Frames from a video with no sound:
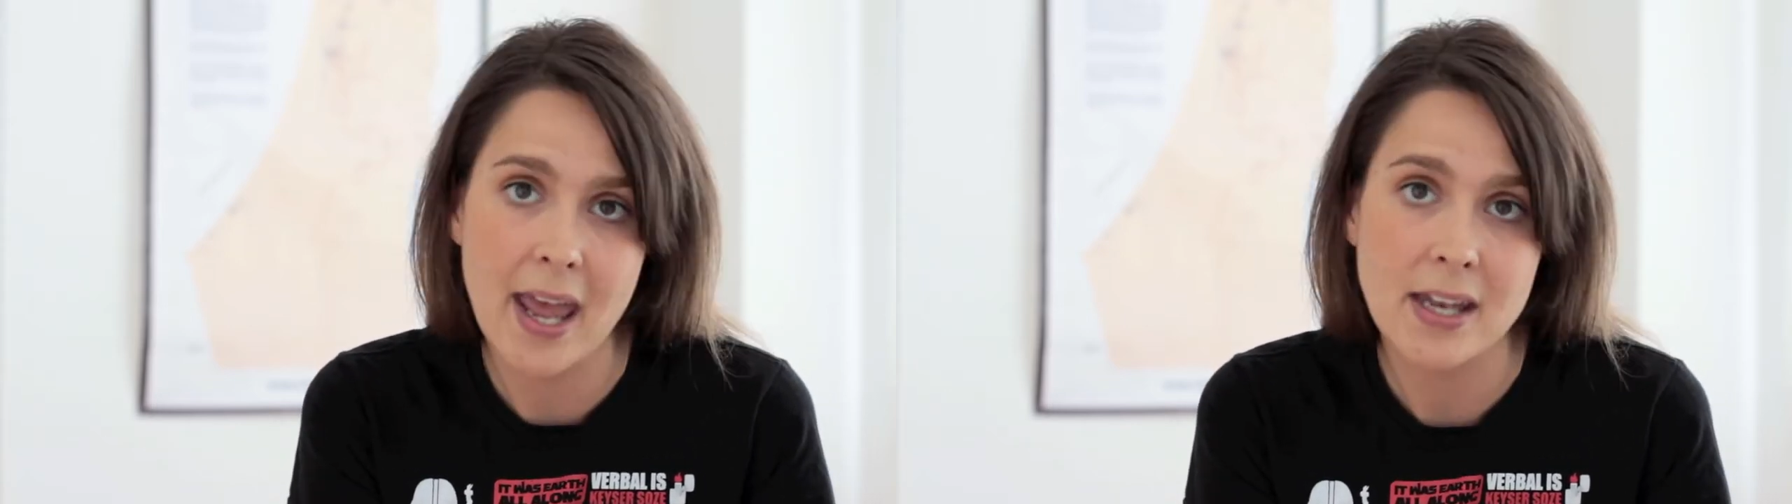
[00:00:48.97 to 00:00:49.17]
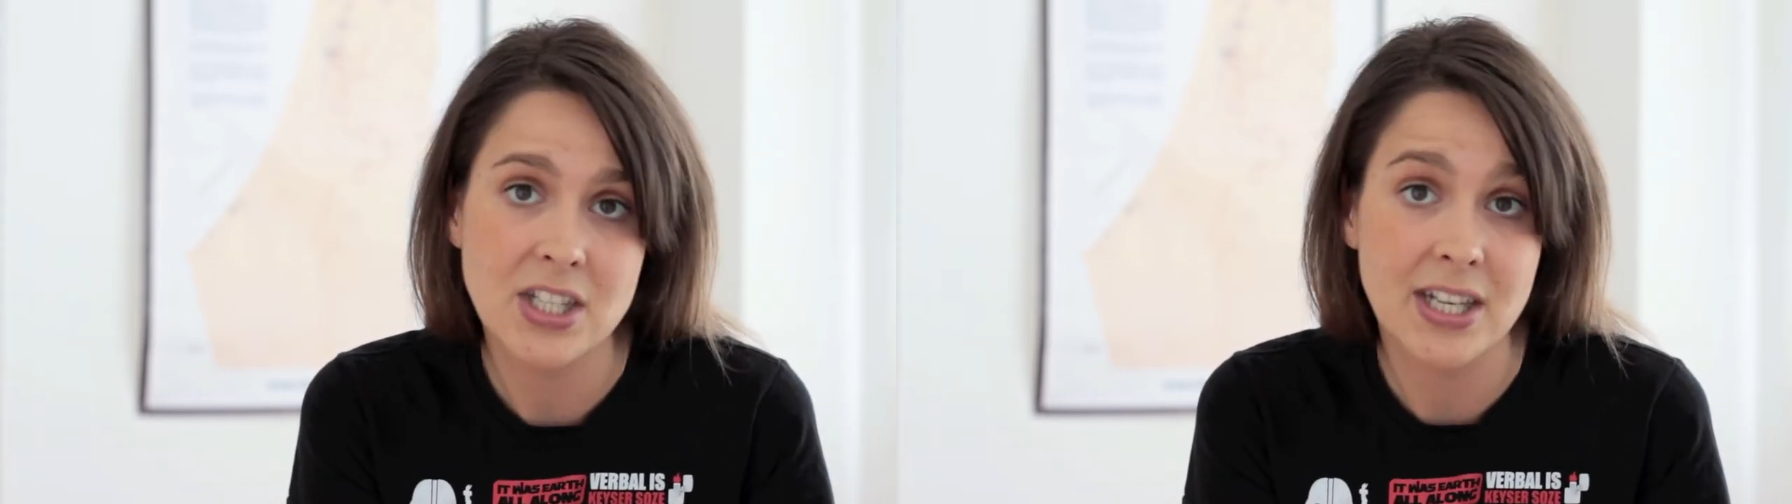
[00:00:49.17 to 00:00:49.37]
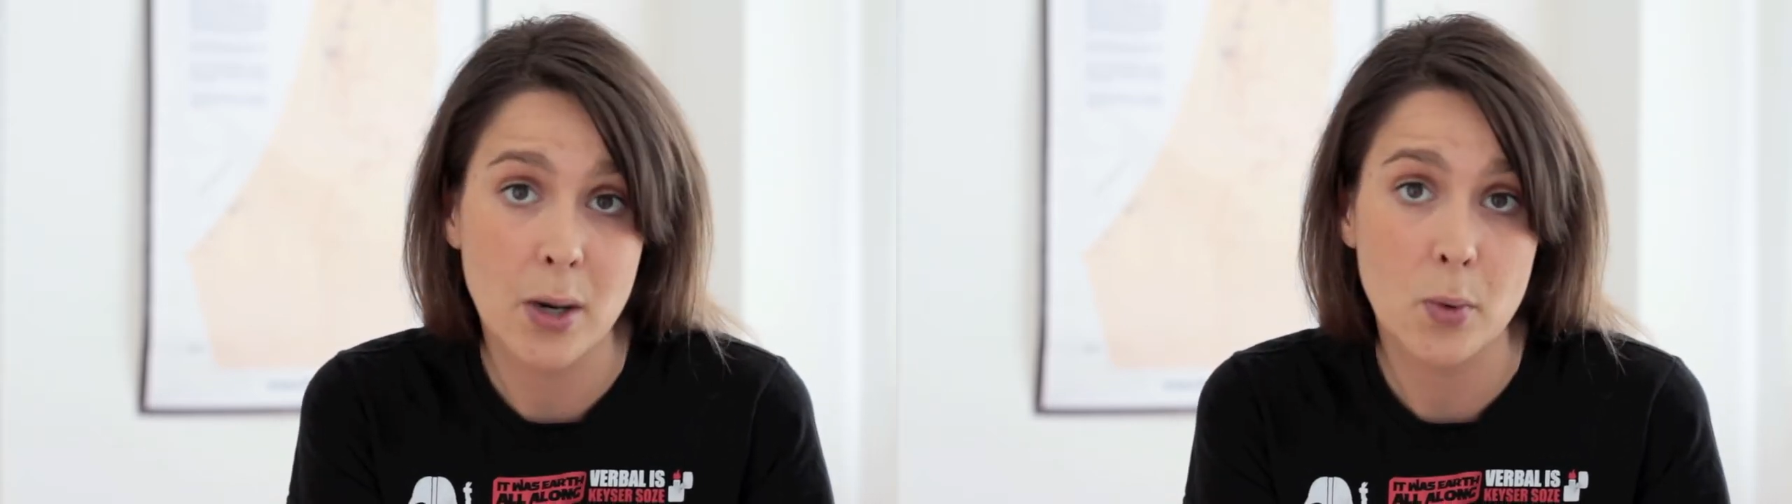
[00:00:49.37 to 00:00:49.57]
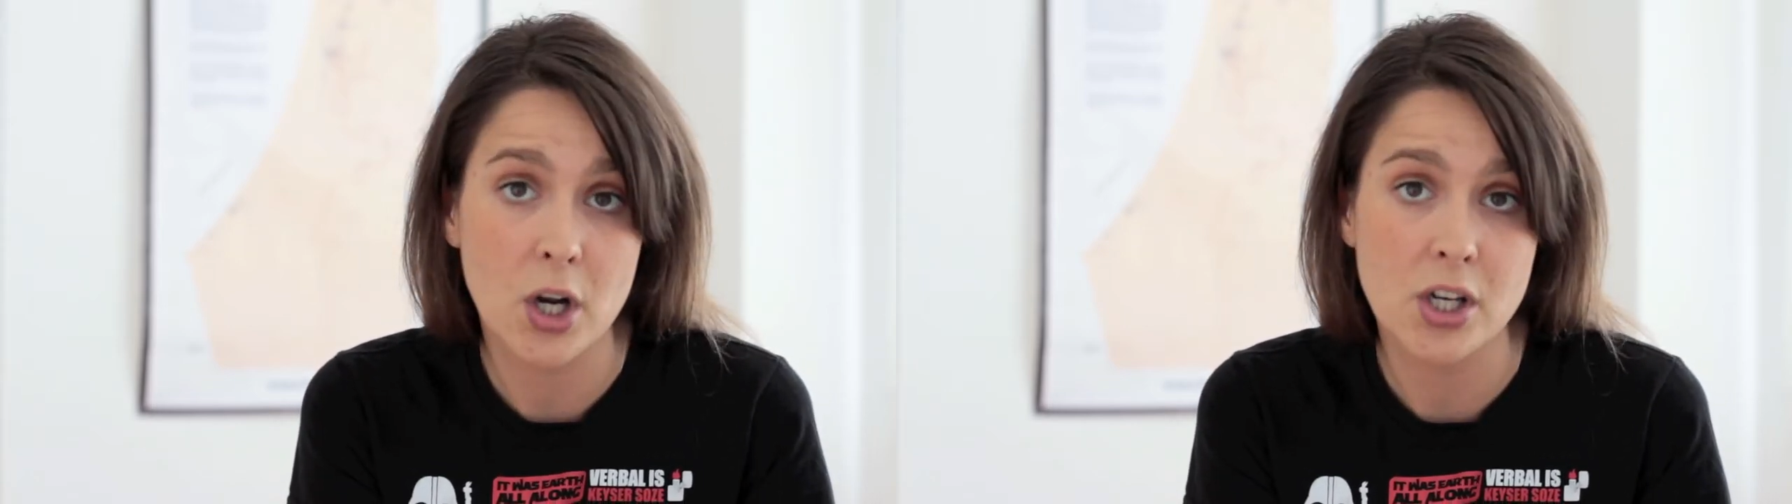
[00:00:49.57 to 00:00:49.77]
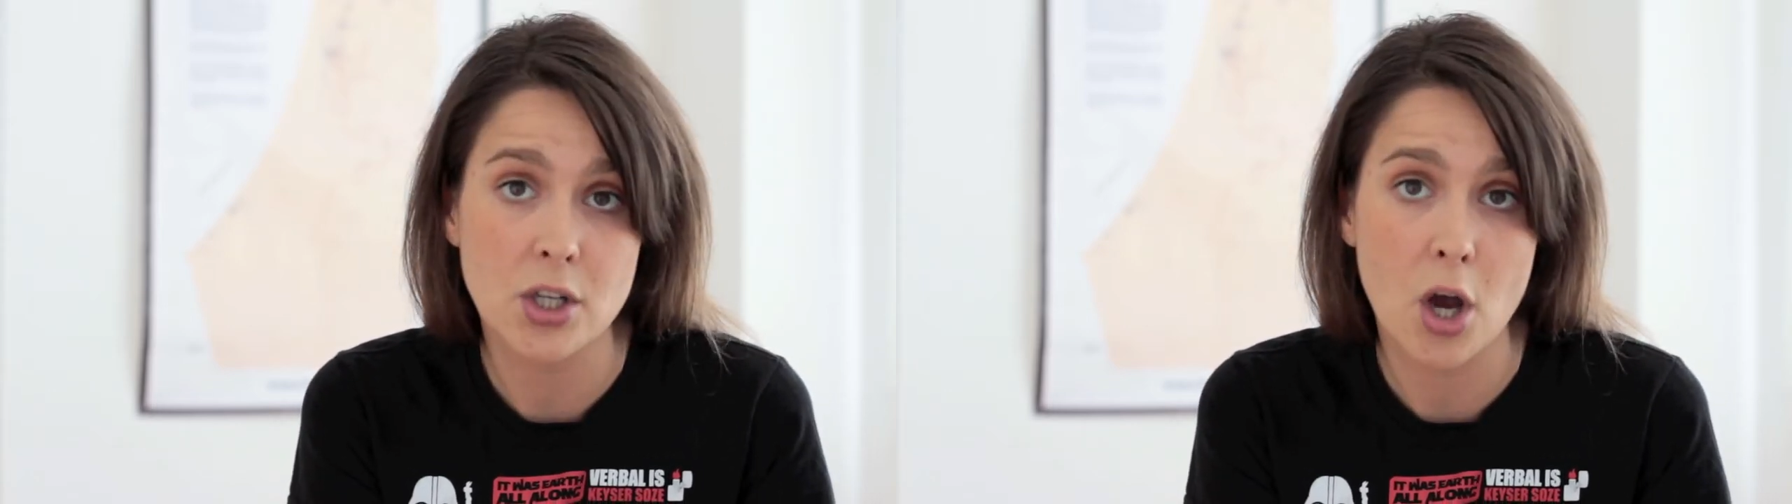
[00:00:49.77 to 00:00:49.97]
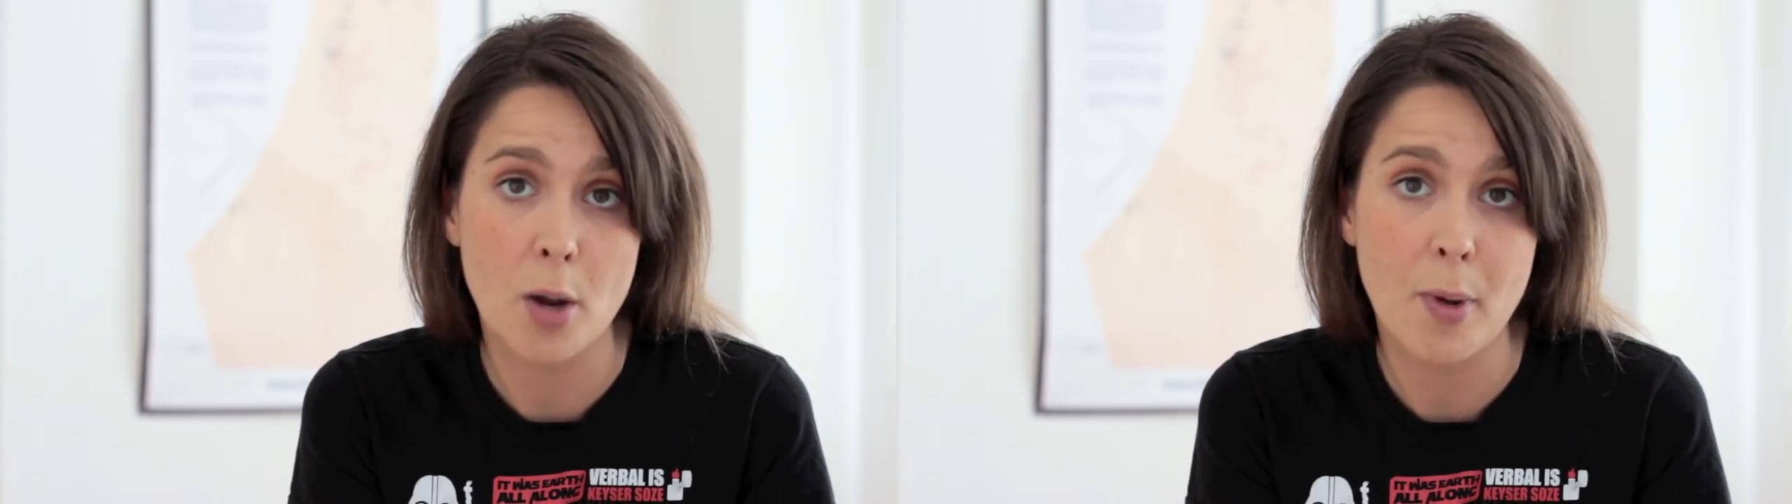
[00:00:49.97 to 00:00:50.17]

And today we're going to talk